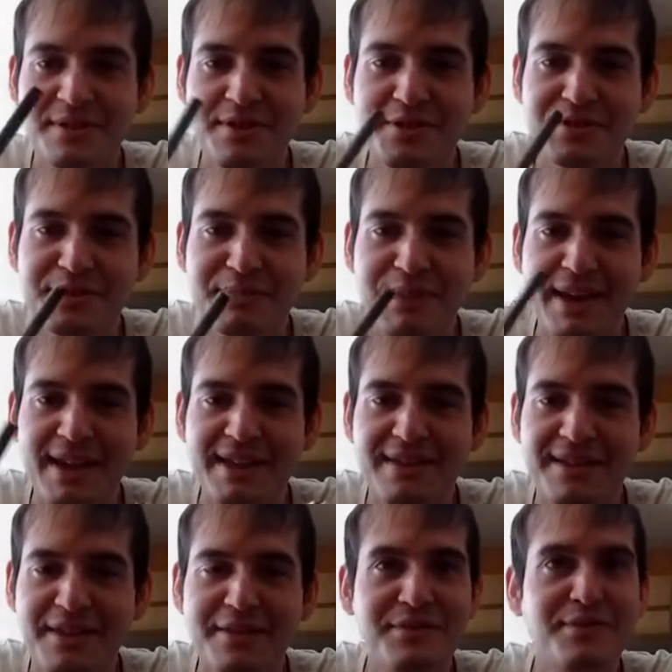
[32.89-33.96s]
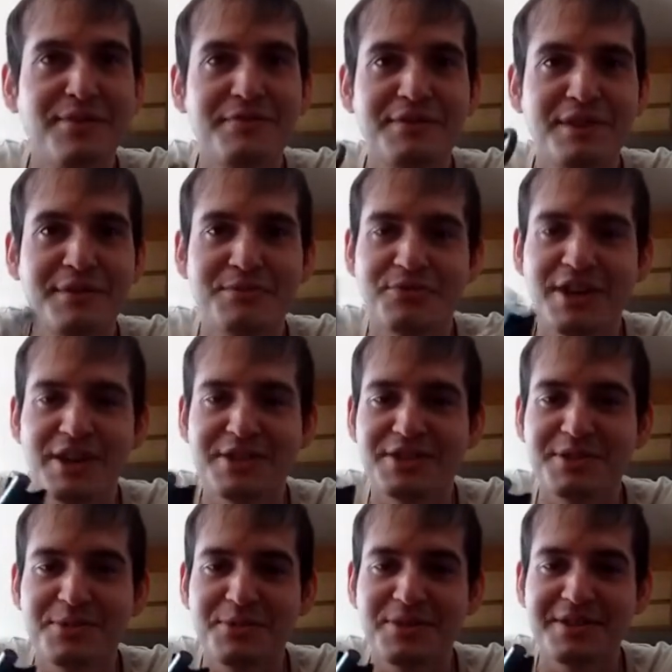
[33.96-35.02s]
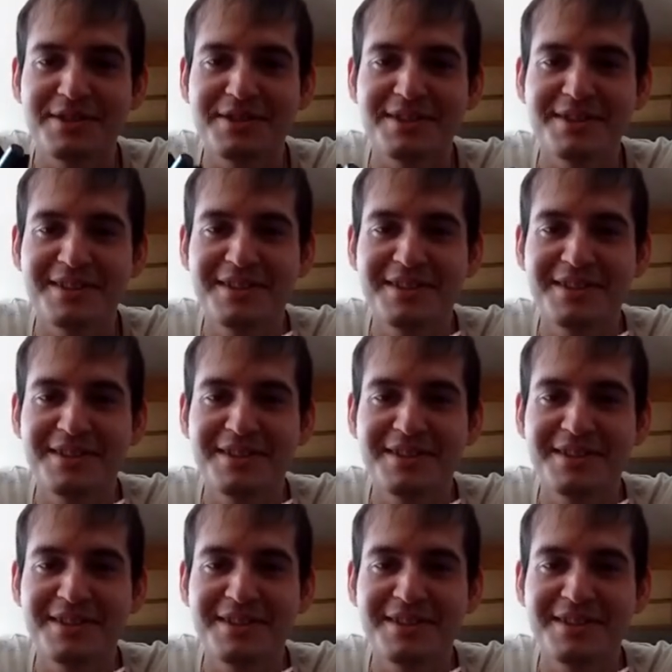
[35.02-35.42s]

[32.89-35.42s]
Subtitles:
or debate, I don't know if deliberation's a word,